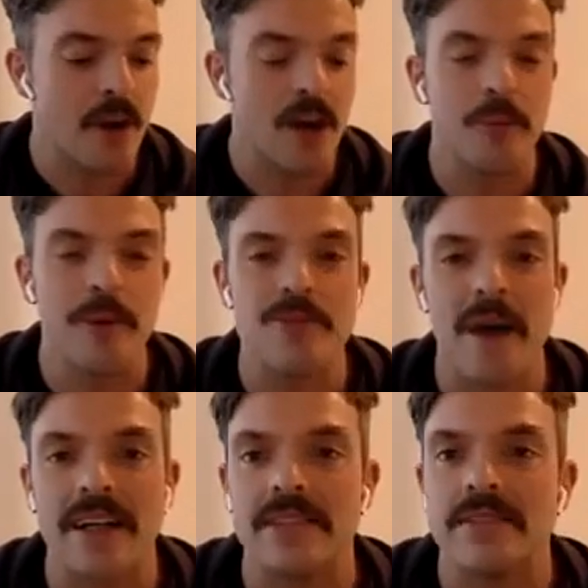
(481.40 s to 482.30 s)
your elbows
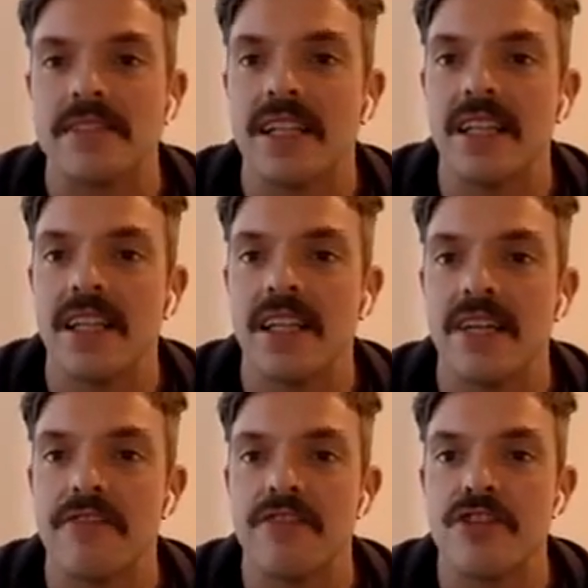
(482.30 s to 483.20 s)
back.
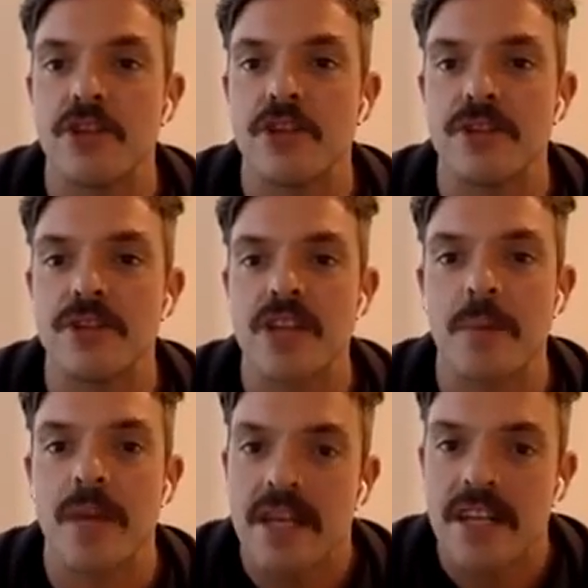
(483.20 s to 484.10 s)
Lift the shoulders up.
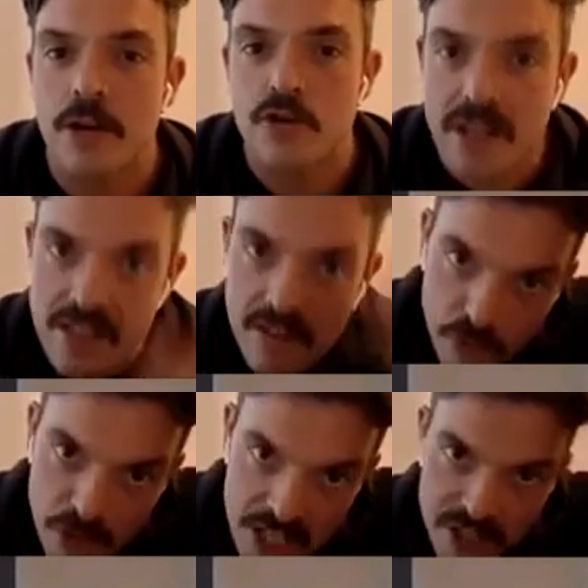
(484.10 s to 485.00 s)
Now try to
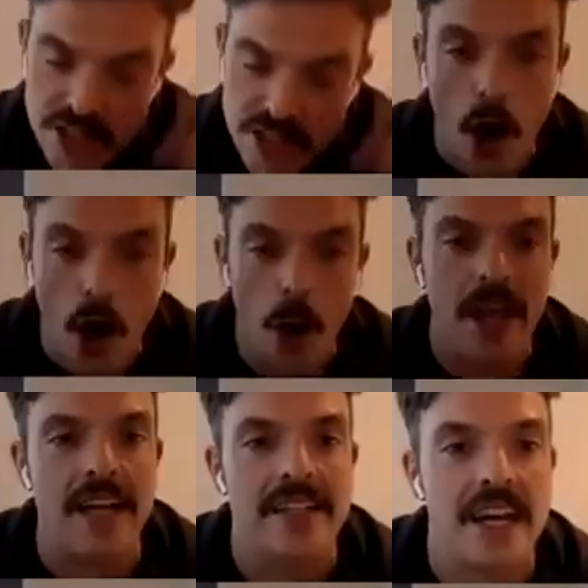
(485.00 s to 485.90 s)
reach the top of the
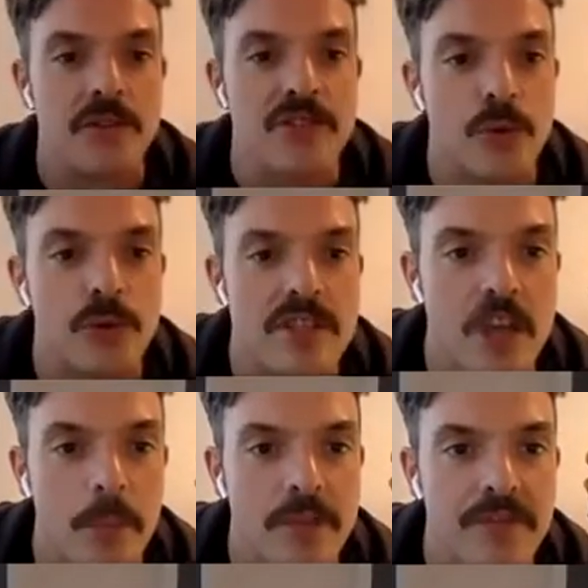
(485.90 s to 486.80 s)
head down towards the
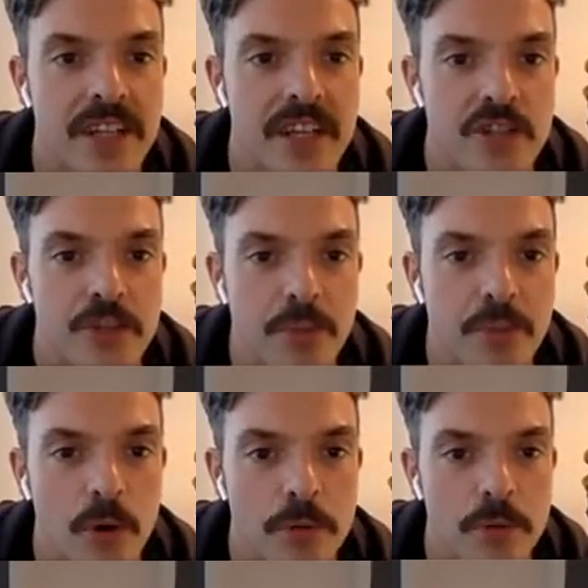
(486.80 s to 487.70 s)
top of the feet as you
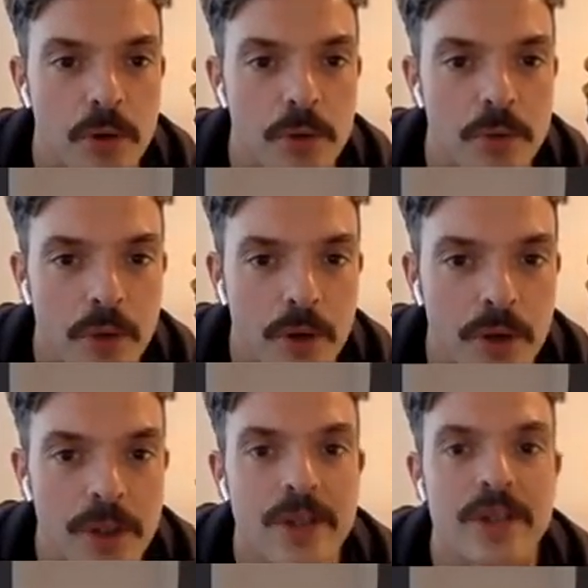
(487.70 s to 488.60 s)
pull, pull, pull,